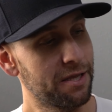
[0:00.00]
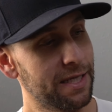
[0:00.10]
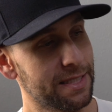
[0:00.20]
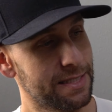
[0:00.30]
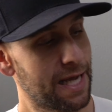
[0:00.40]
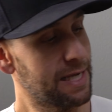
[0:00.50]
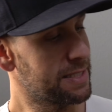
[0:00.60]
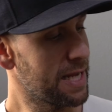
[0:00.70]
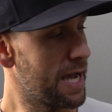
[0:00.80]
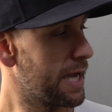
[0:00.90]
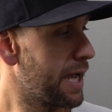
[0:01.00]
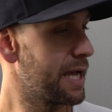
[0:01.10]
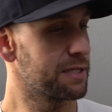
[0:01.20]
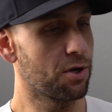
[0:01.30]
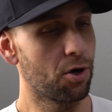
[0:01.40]
You got the size tag
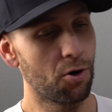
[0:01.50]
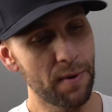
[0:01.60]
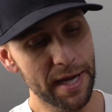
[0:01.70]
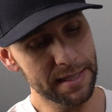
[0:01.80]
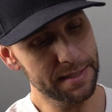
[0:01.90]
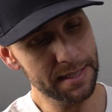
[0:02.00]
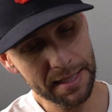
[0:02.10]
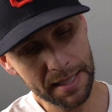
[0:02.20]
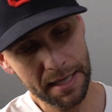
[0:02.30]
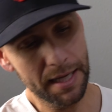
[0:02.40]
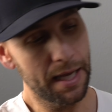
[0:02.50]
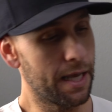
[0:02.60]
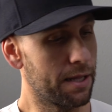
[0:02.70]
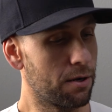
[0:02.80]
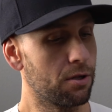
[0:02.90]
as always
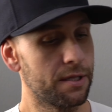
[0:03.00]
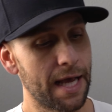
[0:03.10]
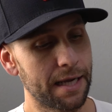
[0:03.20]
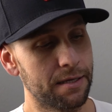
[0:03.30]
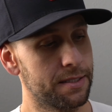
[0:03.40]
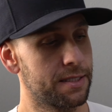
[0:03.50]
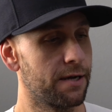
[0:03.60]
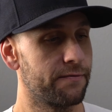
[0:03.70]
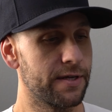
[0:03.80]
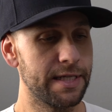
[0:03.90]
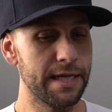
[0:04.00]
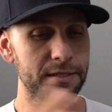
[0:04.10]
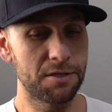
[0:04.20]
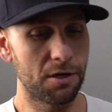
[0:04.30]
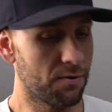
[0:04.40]
and all of that good stuff.
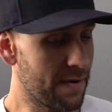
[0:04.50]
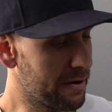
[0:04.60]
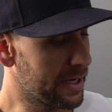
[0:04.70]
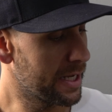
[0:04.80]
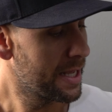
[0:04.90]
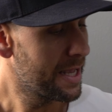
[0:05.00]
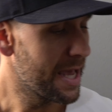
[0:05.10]
Adidas all around it.